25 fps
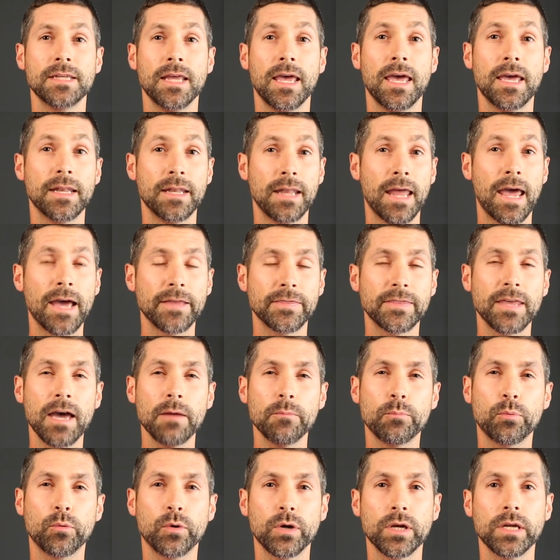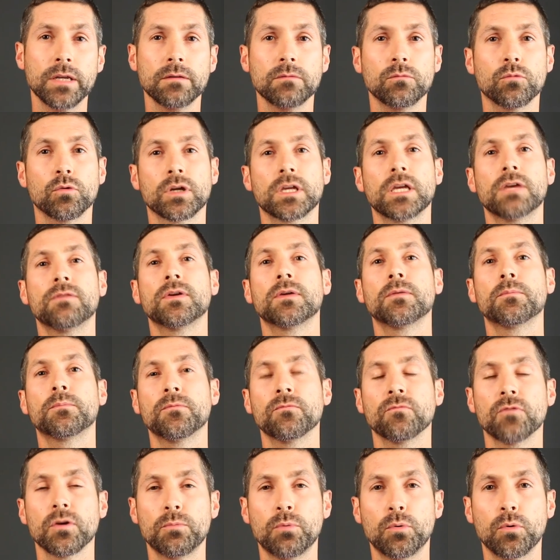And at that point, we're giving
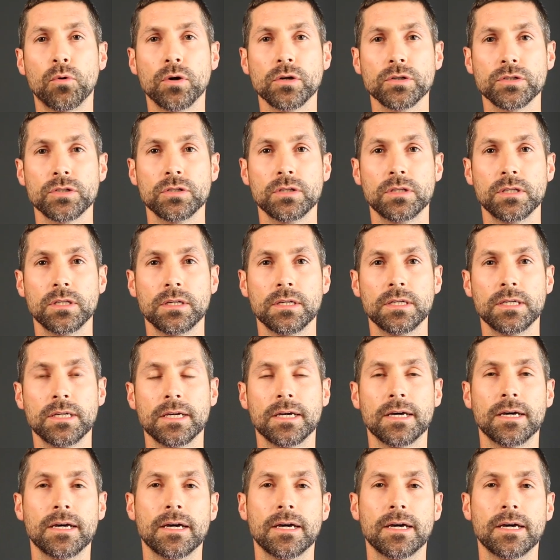report to the